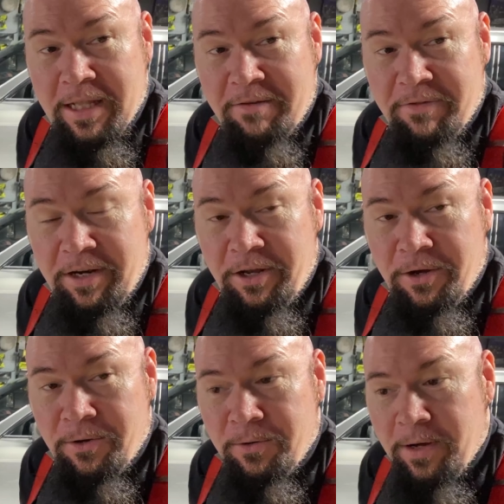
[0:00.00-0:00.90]
that
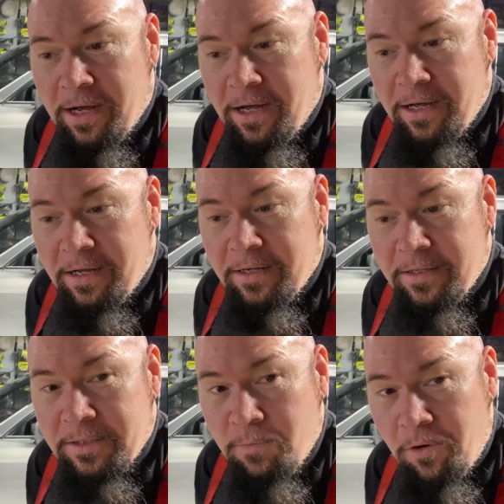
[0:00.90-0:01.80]
video
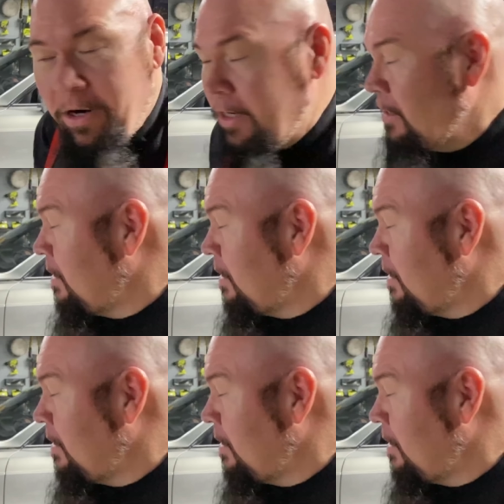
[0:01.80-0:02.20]
this morning,